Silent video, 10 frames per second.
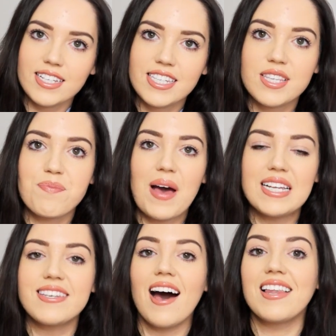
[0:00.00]
This is the
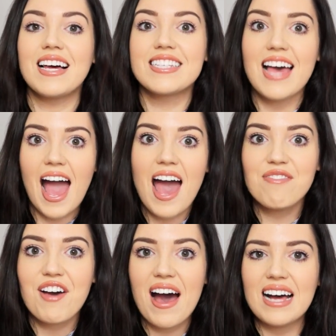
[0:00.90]
best highlighter
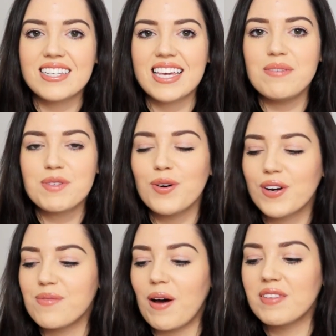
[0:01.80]
ever. I keep
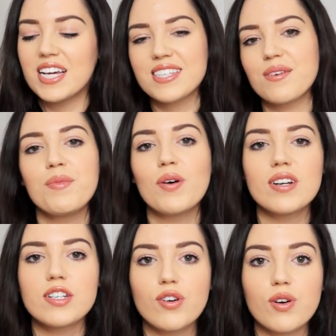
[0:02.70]
talking about this, so I'm not
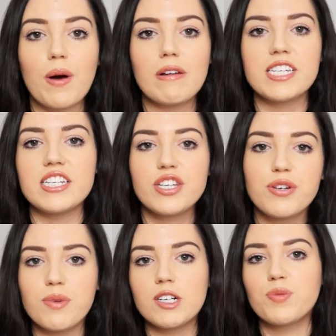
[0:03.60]
going to talk about it
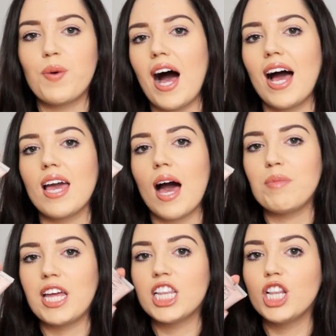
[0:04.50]
too much, but I am
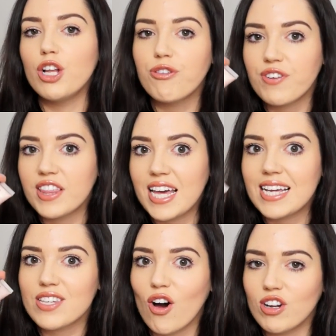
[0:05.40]
in love with
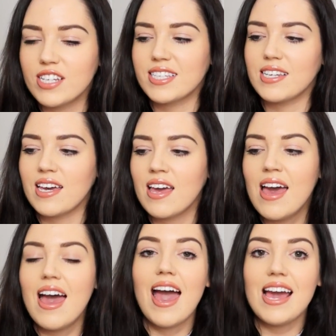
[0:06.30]
this, honestly.
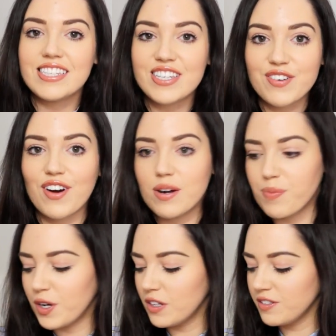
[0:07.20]
It's
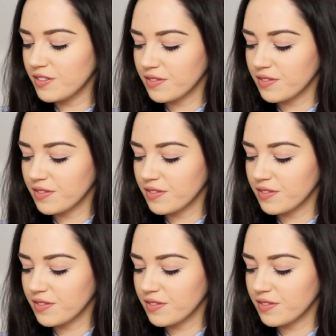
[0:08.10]
incredible.